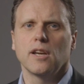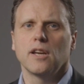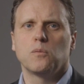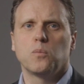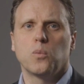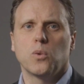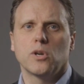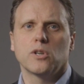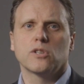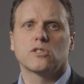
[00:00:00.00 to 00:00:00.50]
It
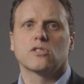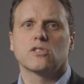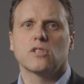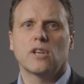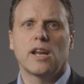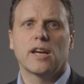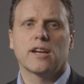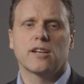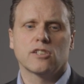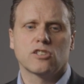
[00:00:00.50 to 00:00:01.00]
works
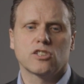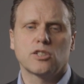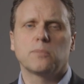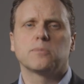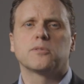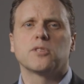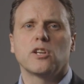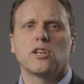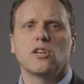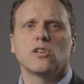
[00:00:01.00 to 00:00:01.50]
like a
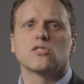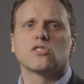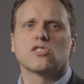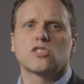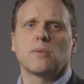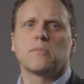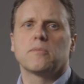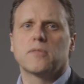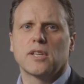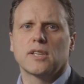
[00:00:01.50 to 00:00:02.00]
subsidy on
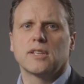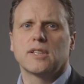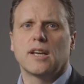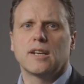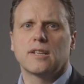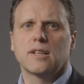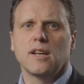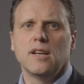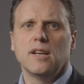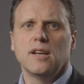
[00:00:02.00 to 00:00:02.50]
something
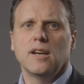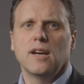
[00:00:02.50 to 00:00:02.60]
that